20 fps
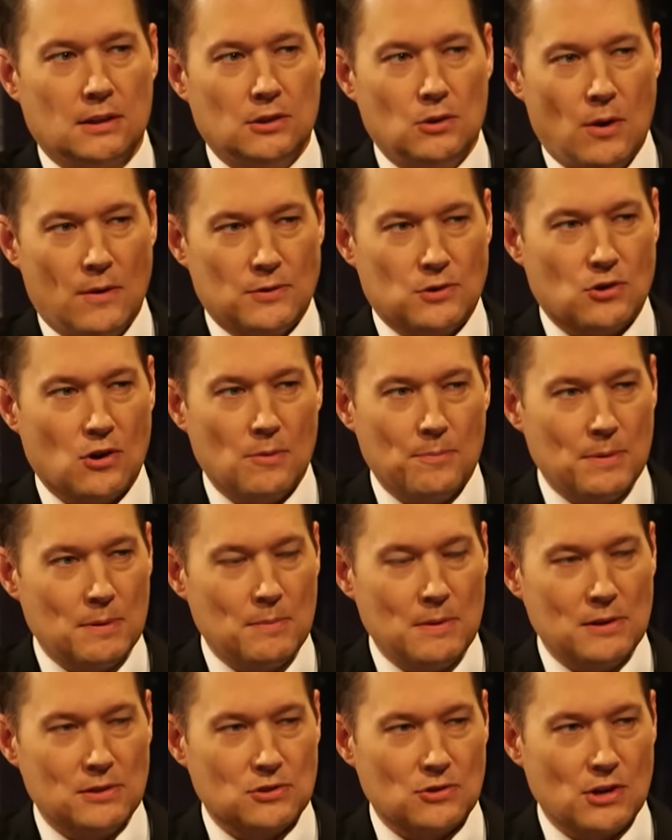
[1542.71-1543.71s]
You have a Trump
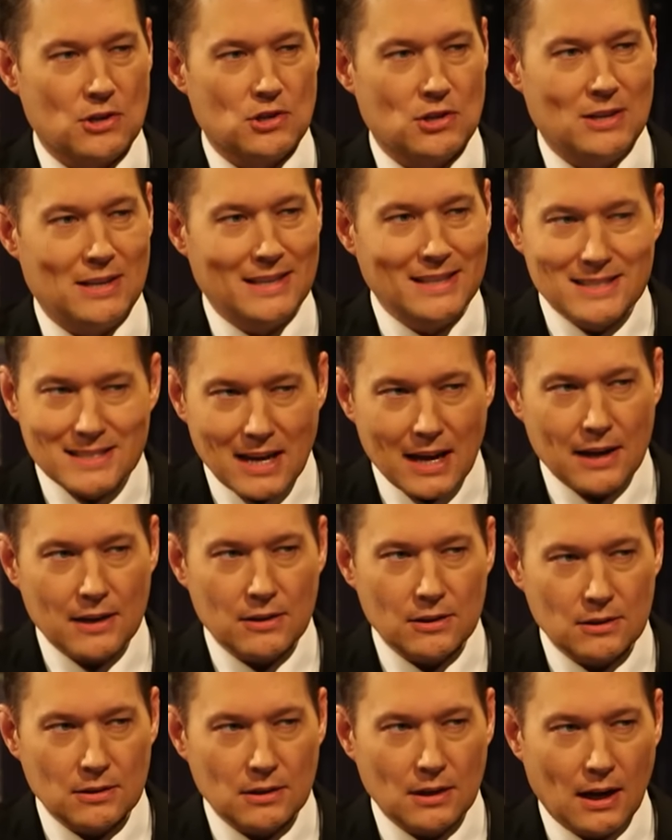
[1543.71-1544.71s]
administration
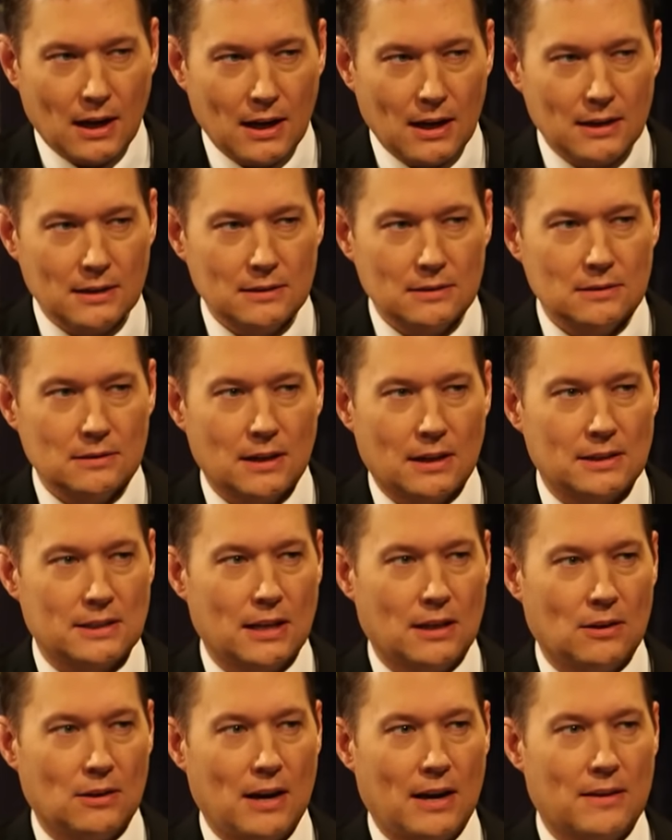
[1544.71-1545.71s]
insider on. I'm going to
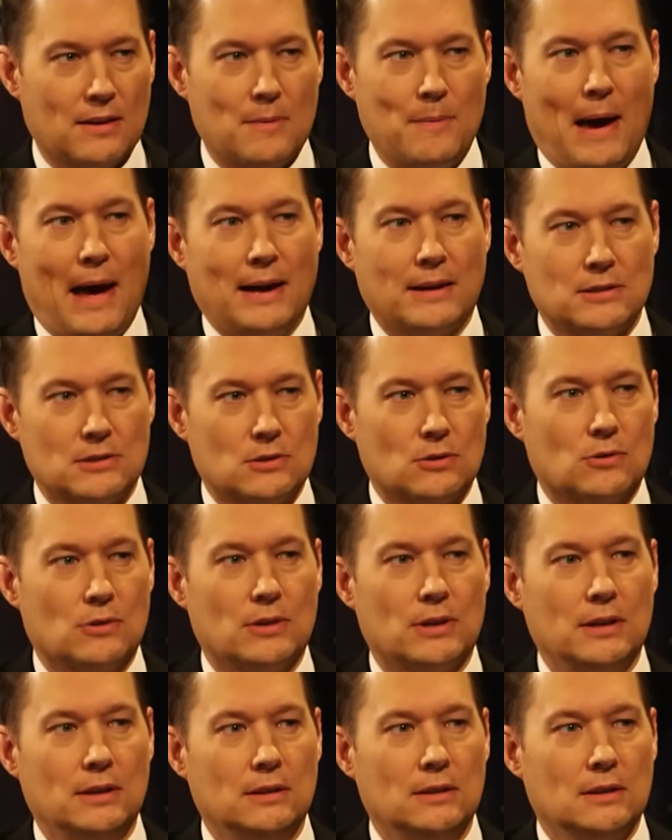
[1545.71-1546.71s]
tell kind of the
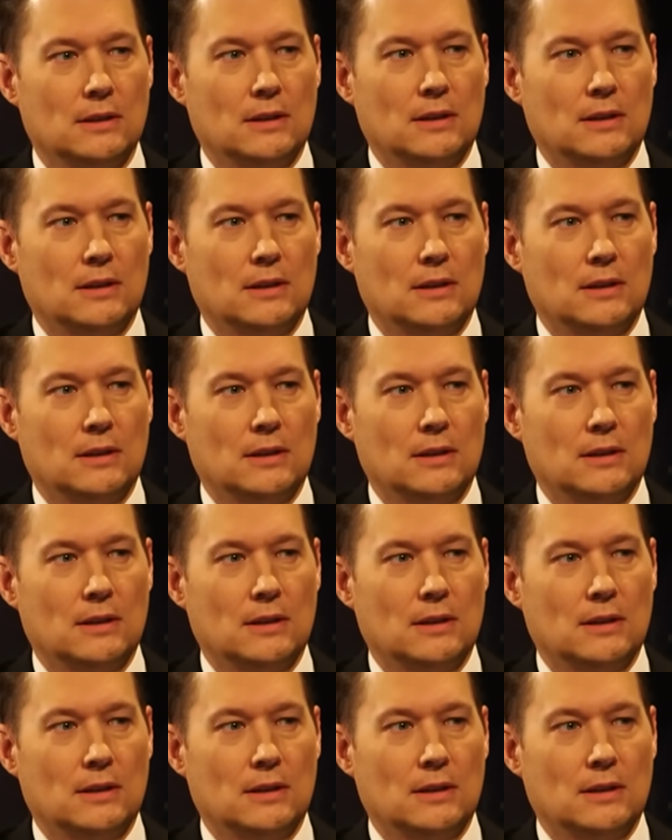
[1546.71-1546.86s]
backstory